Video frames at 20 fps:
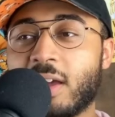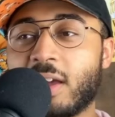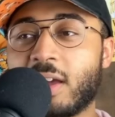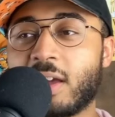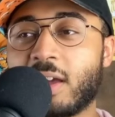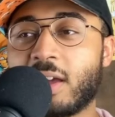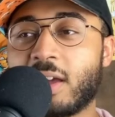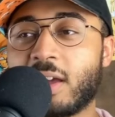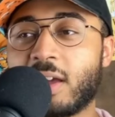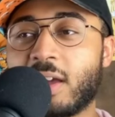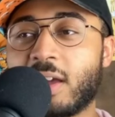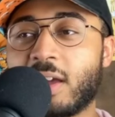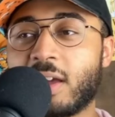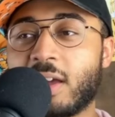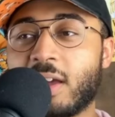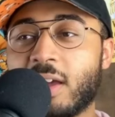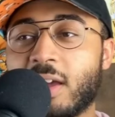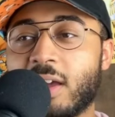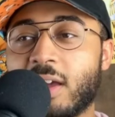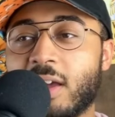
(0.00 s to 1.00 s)

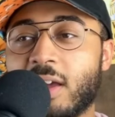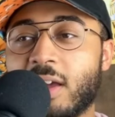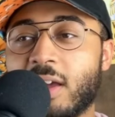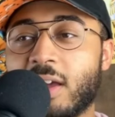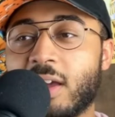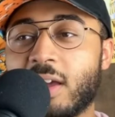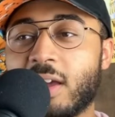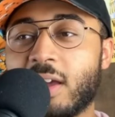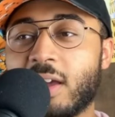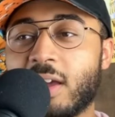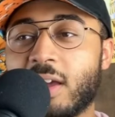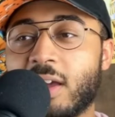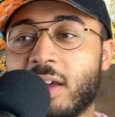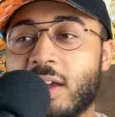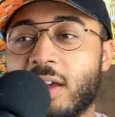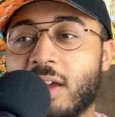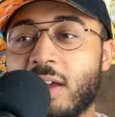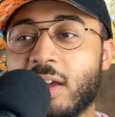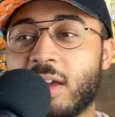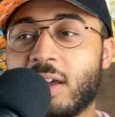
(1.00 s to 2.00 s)

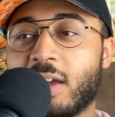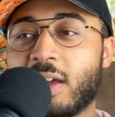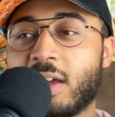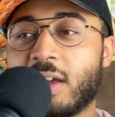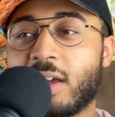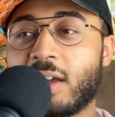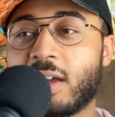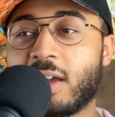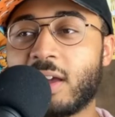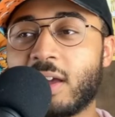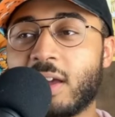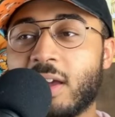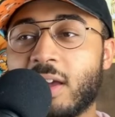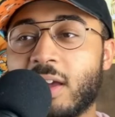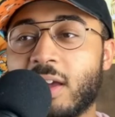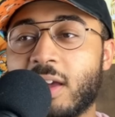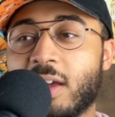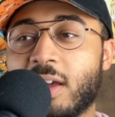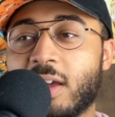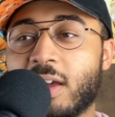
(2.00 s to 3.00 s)

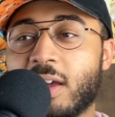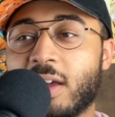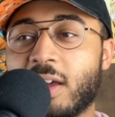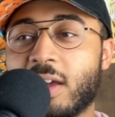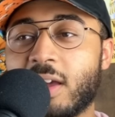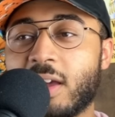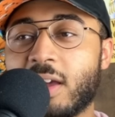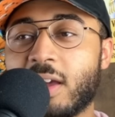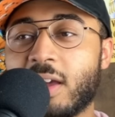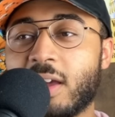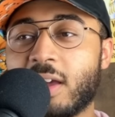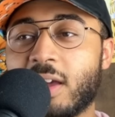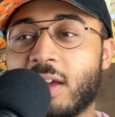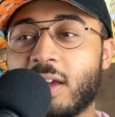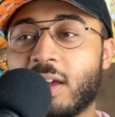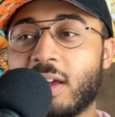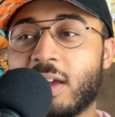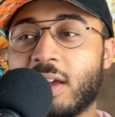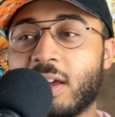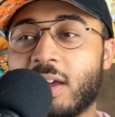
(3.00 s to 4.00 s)

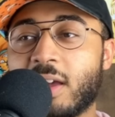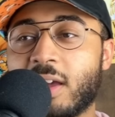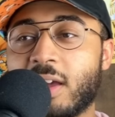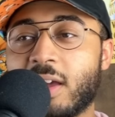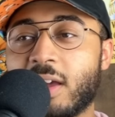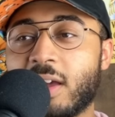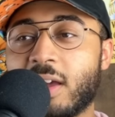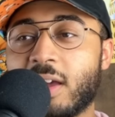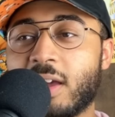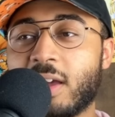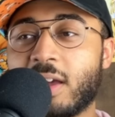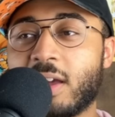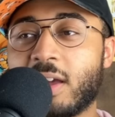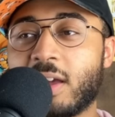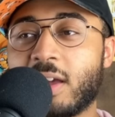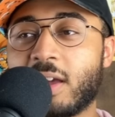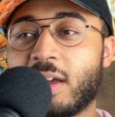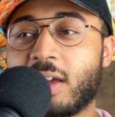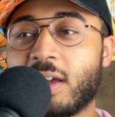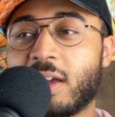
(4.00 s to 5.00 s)

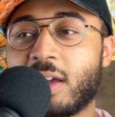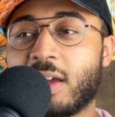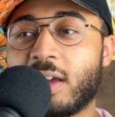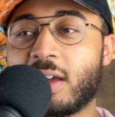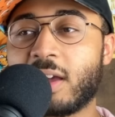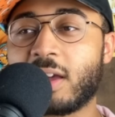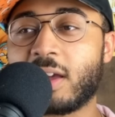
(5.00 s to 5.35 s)
This person isn't speaking.